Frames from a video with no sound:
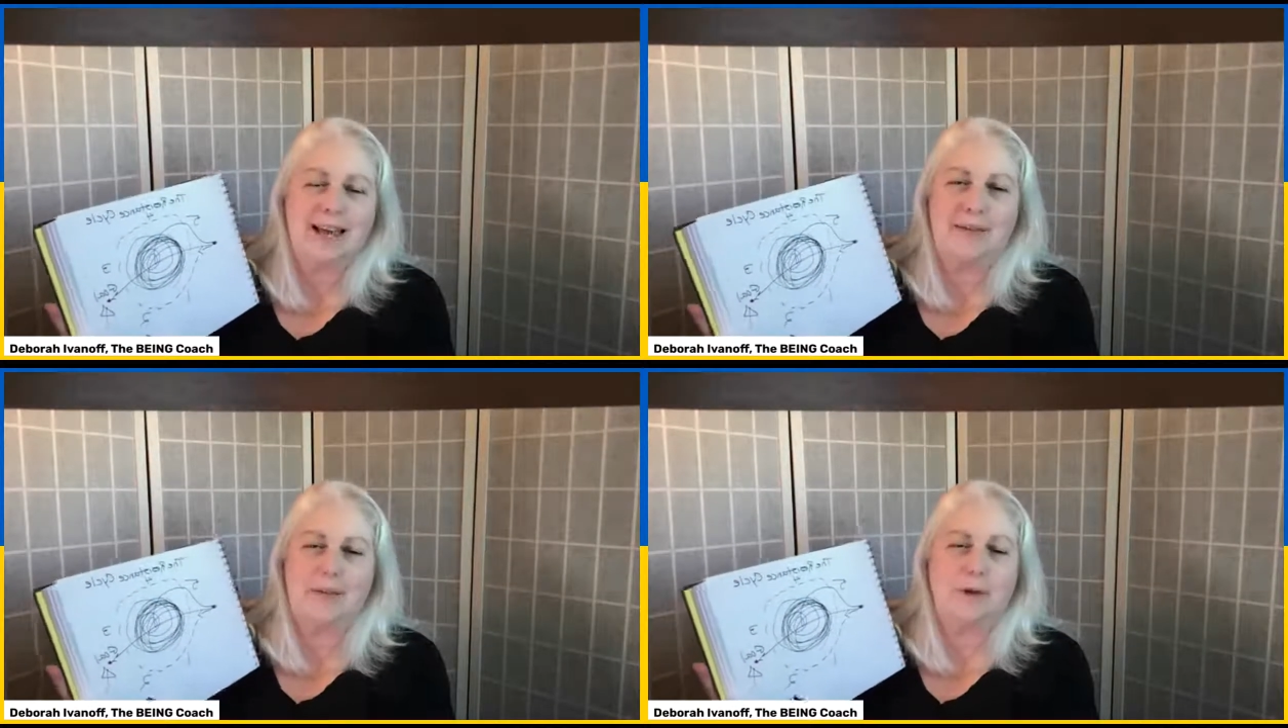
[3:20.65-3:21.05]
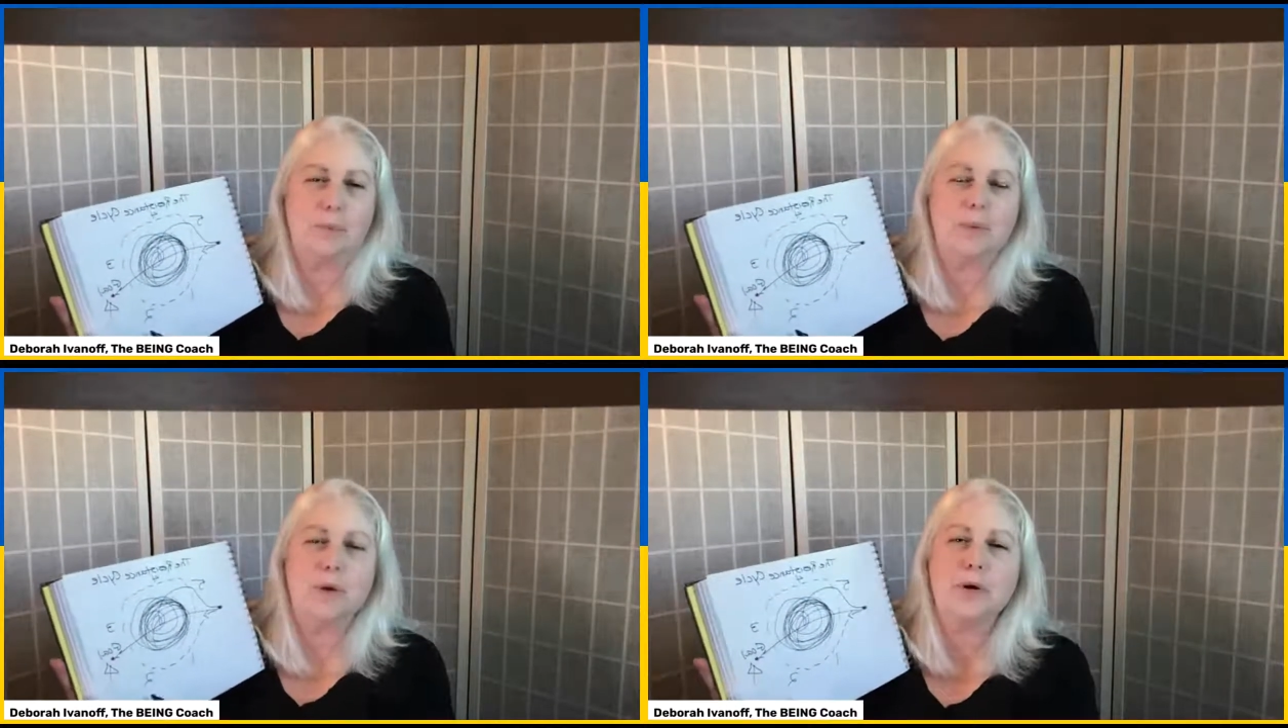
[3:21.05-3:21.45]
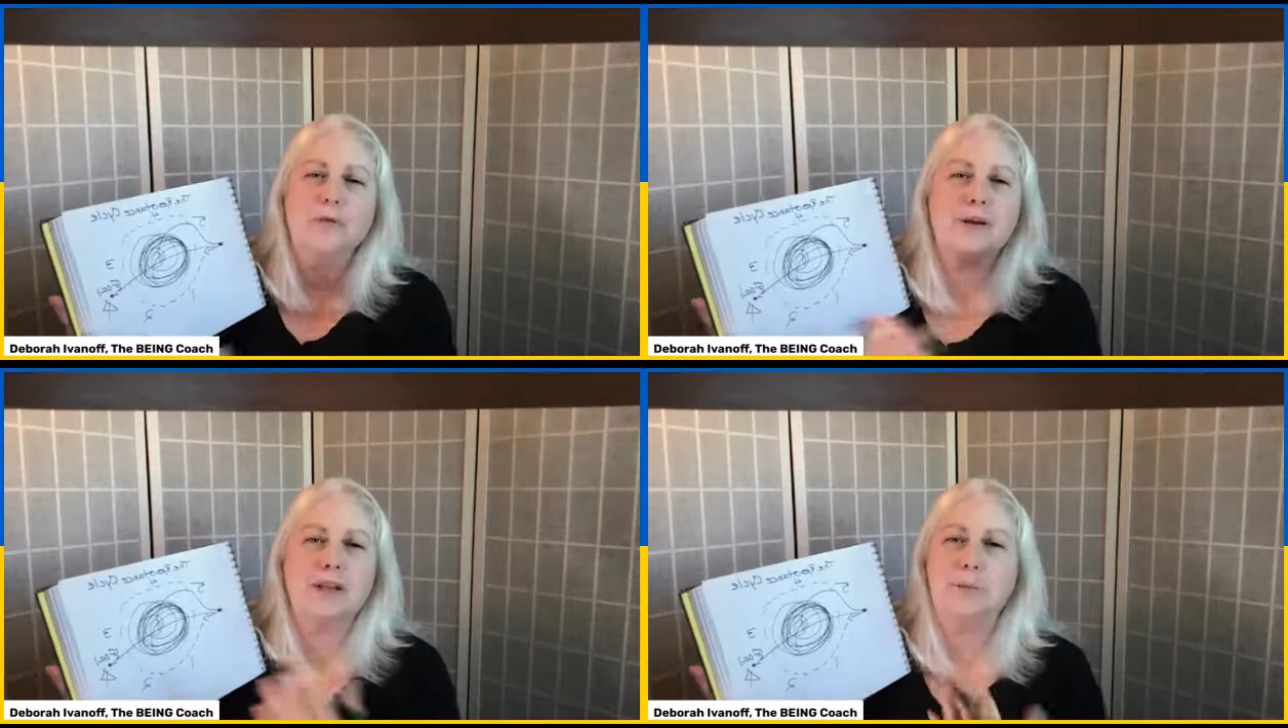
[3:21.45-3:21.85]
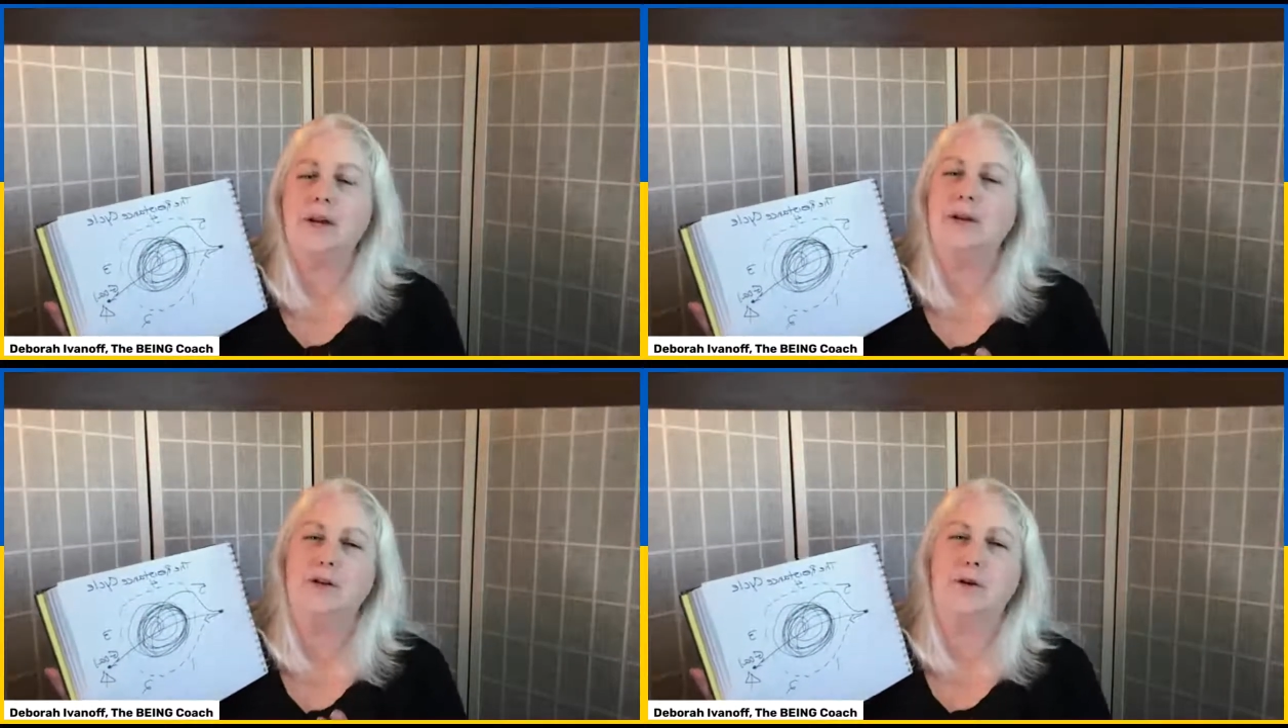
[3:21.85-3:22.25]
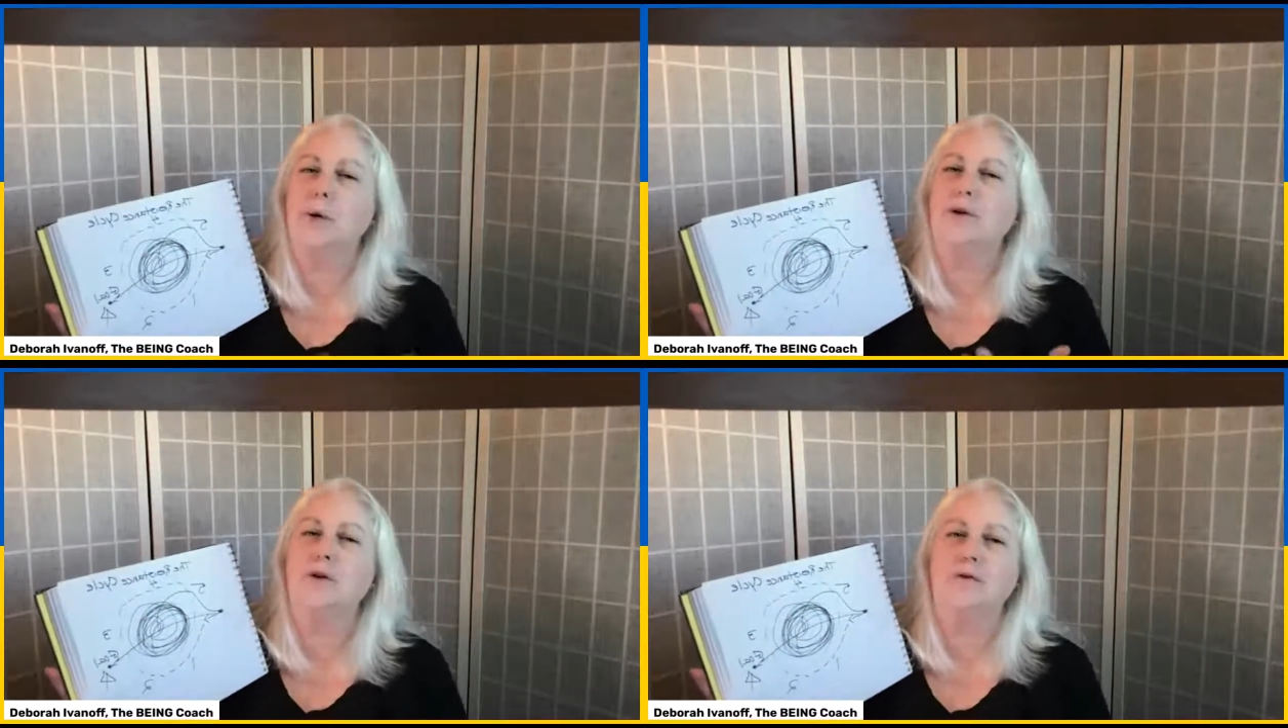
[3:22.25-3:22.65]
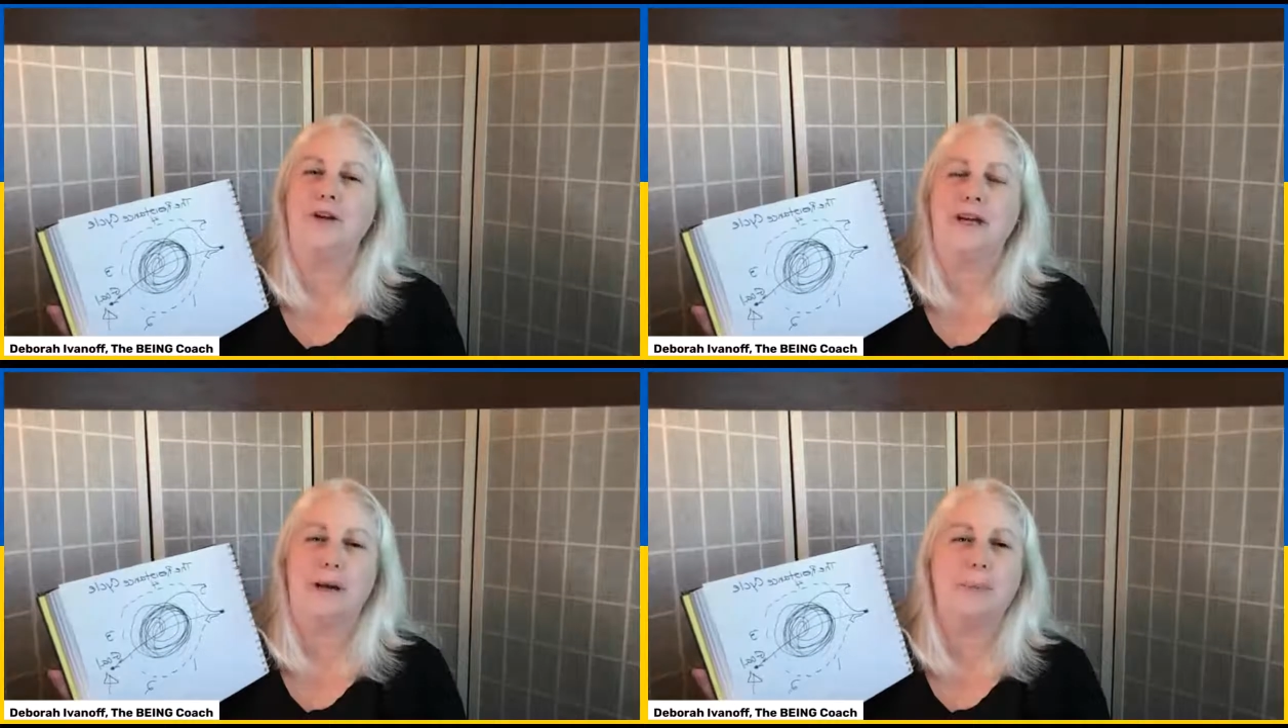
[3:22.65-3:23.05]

and that they're perfectly ready to go on your feet